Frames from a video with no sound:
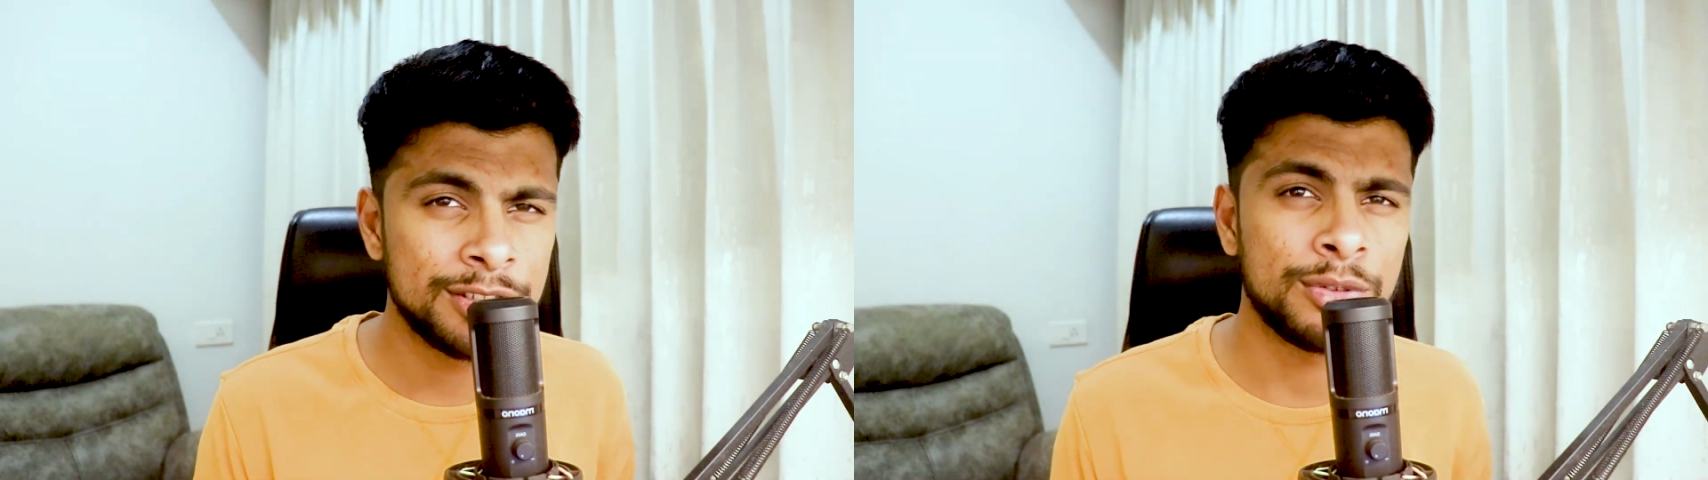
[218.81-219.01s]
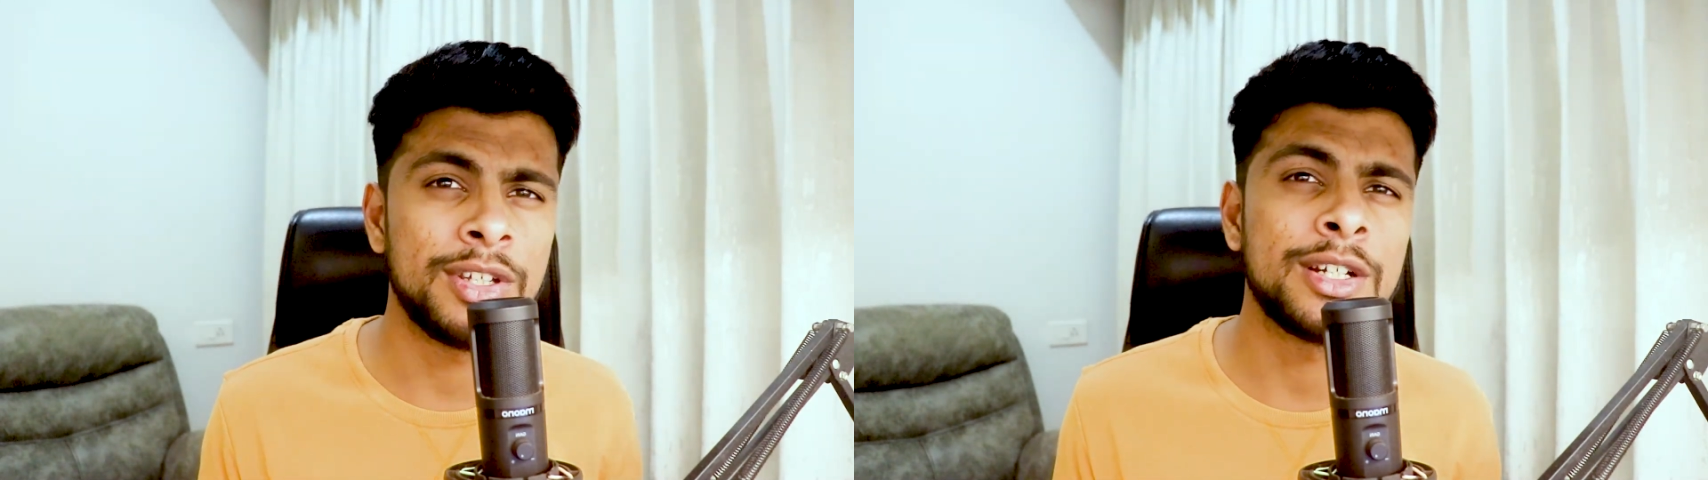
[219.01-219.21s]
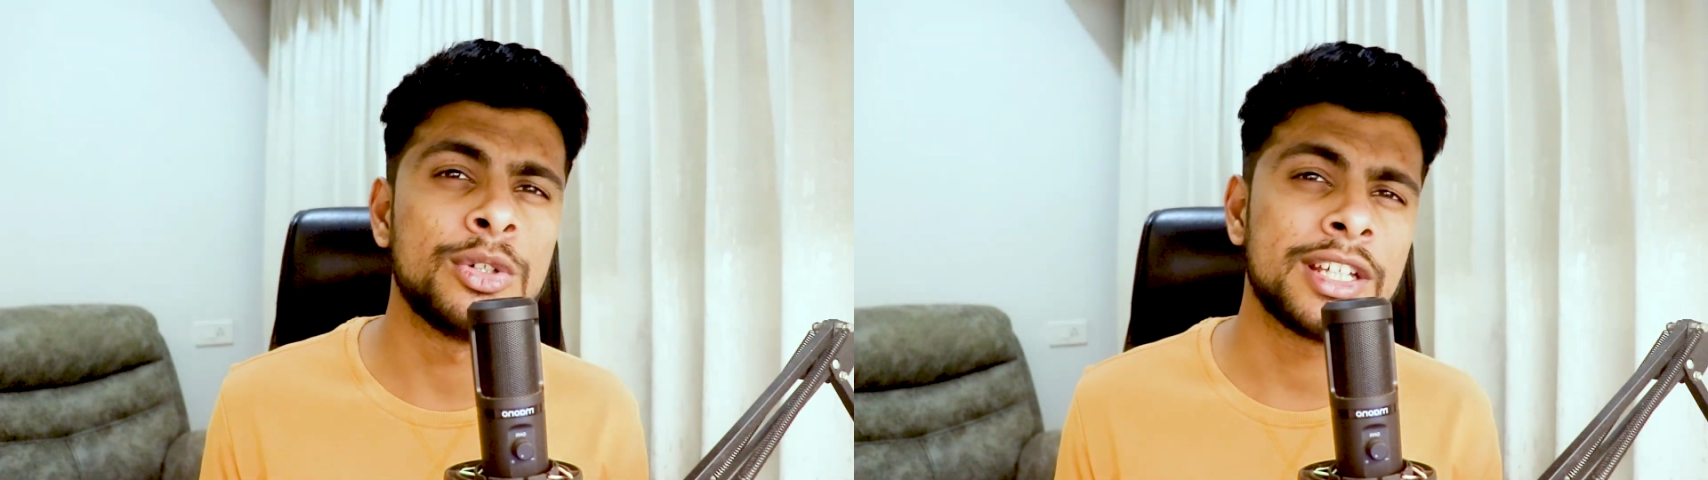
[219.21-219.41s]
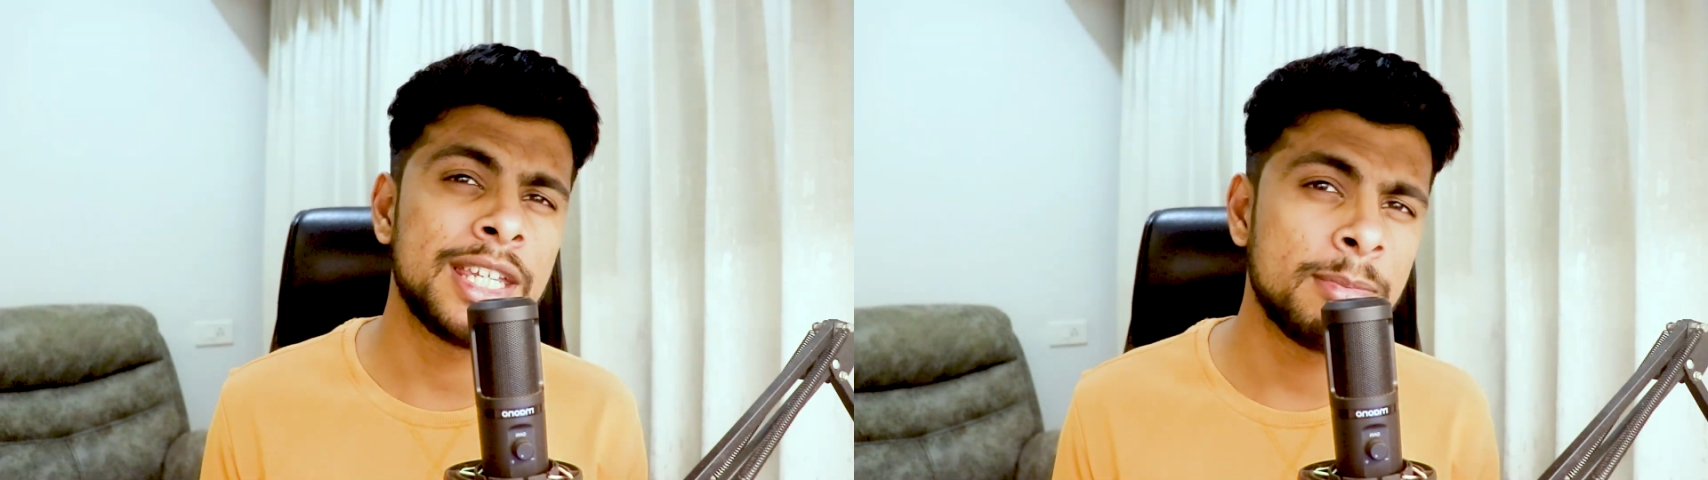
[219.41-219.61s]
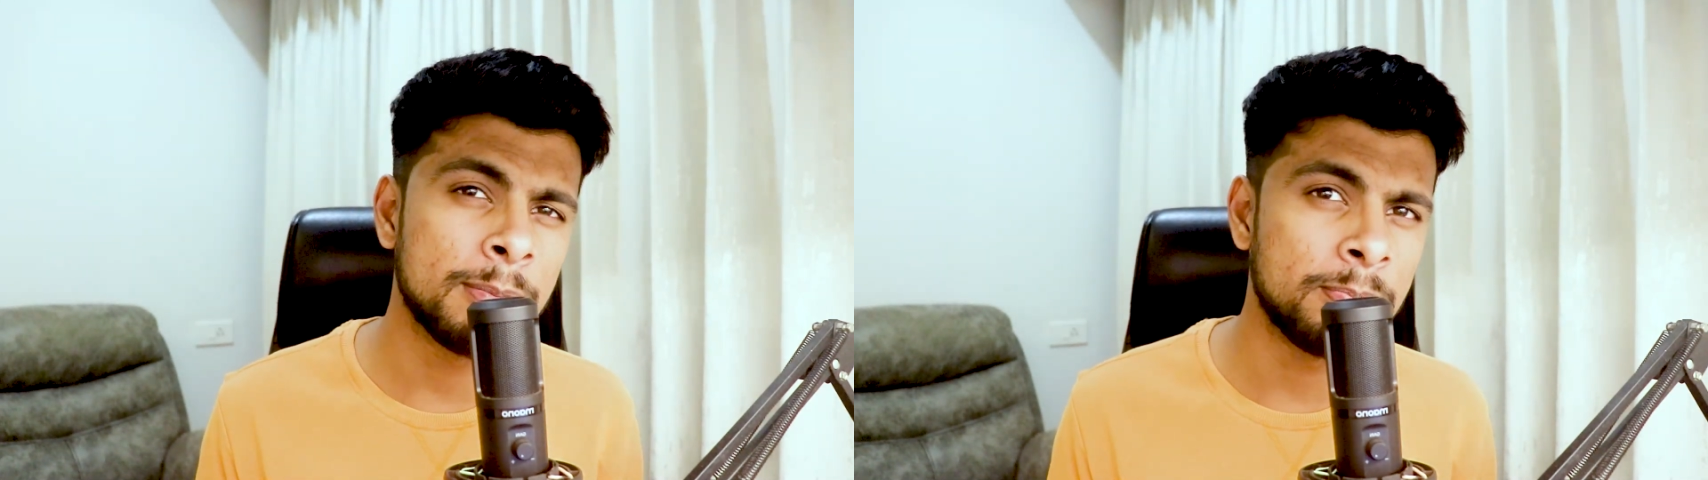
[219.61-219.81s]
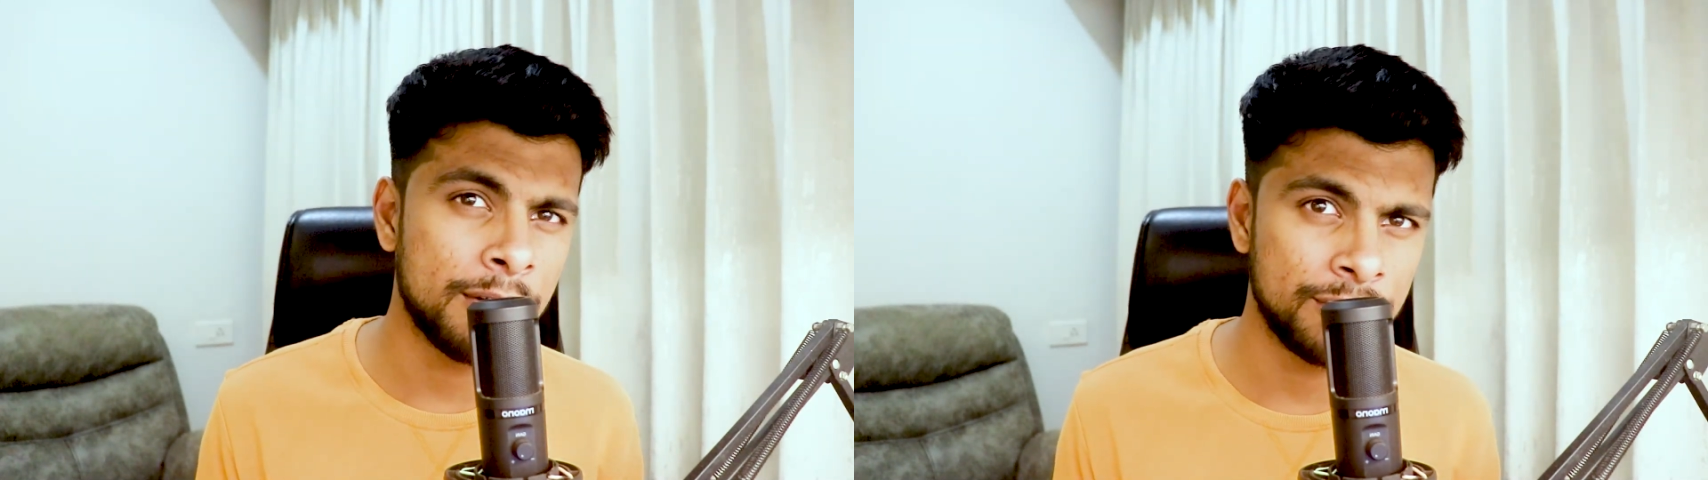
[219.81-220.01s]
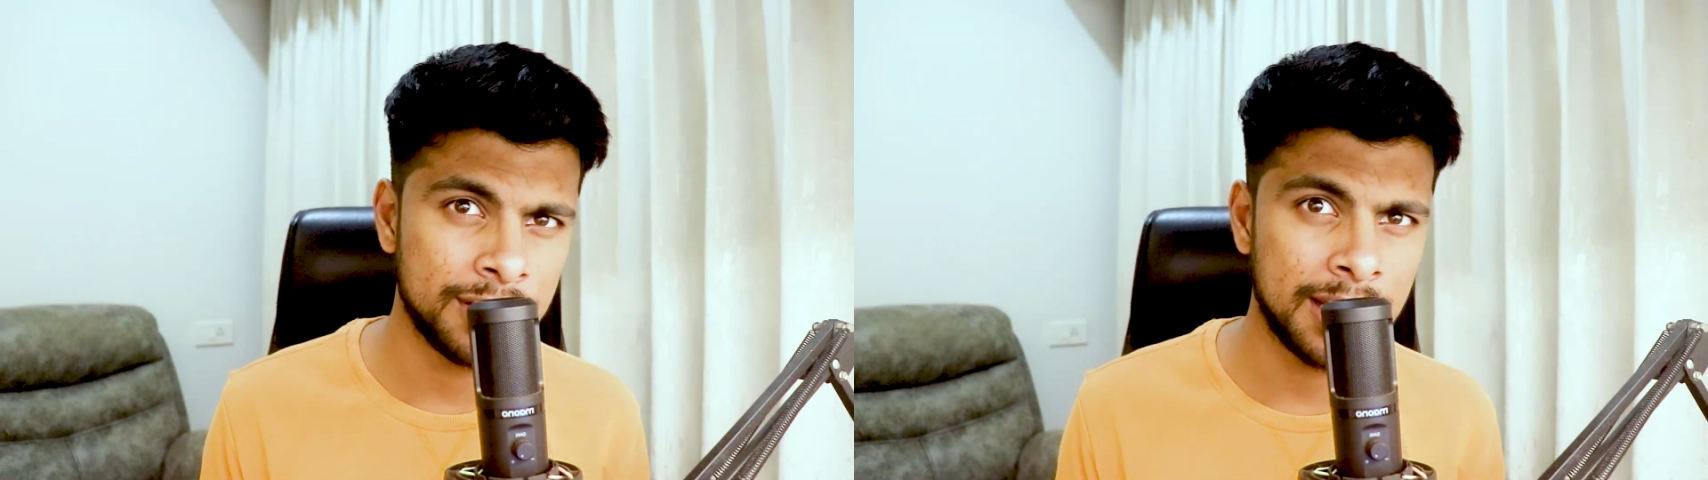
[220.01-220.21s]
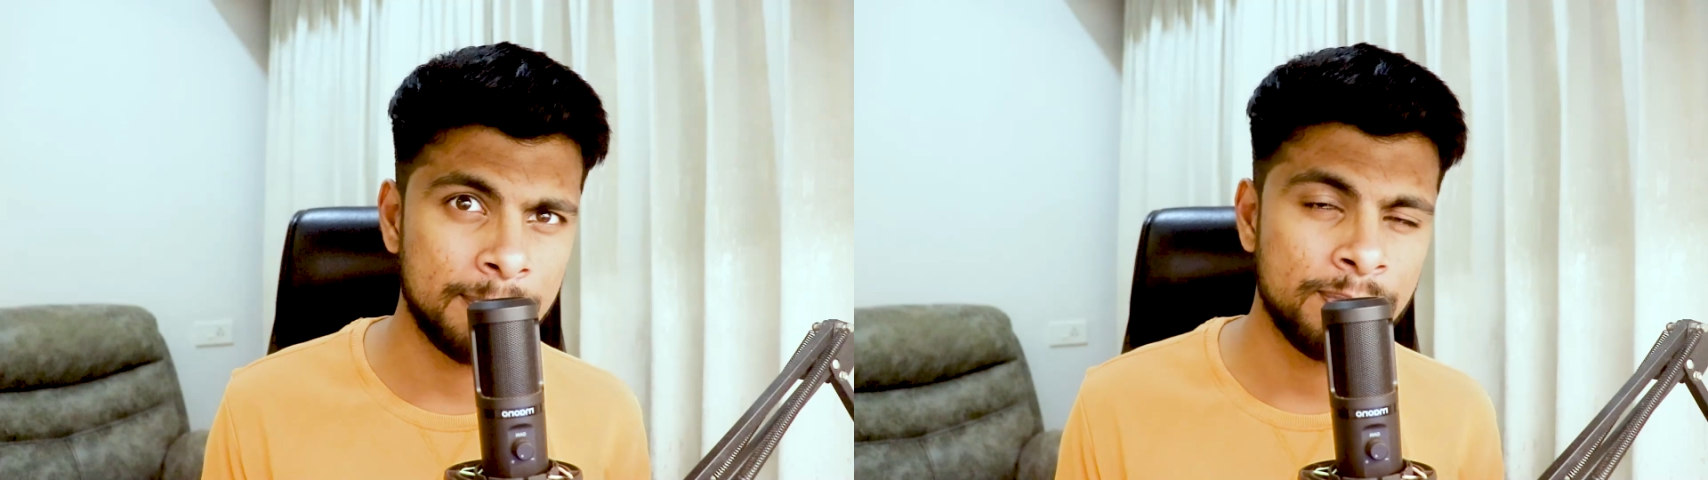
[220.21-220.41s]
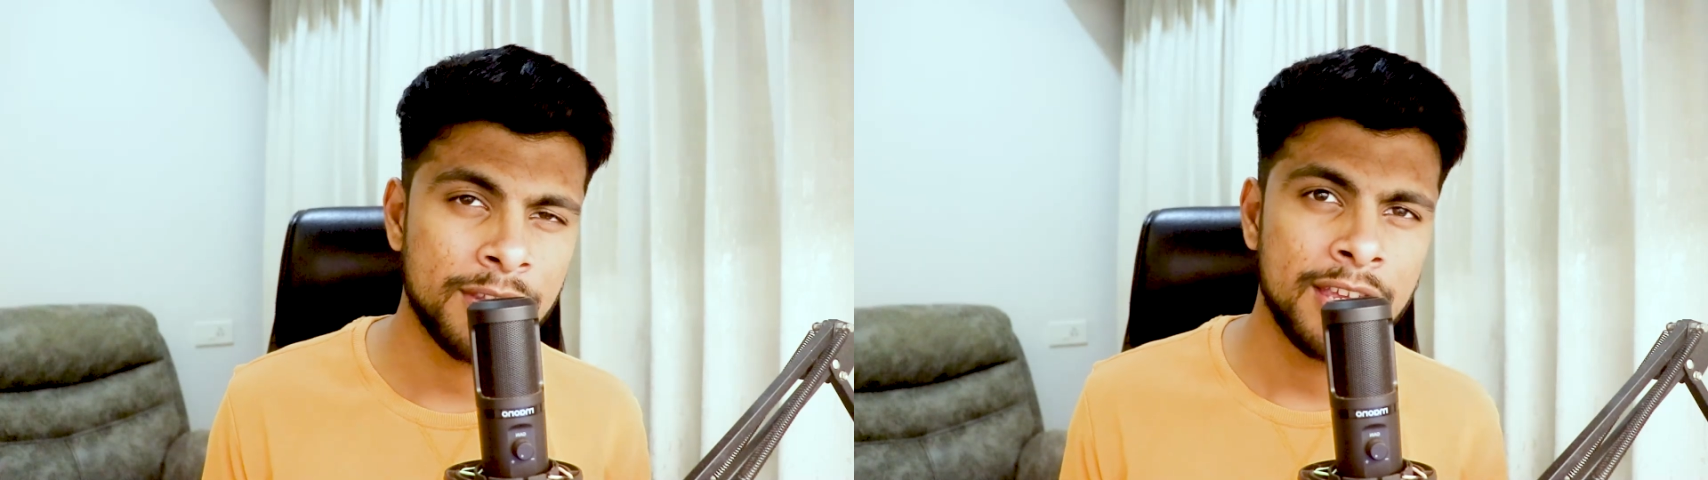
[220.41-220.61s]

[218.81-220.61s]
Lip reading: so we are going to keep a buffer time.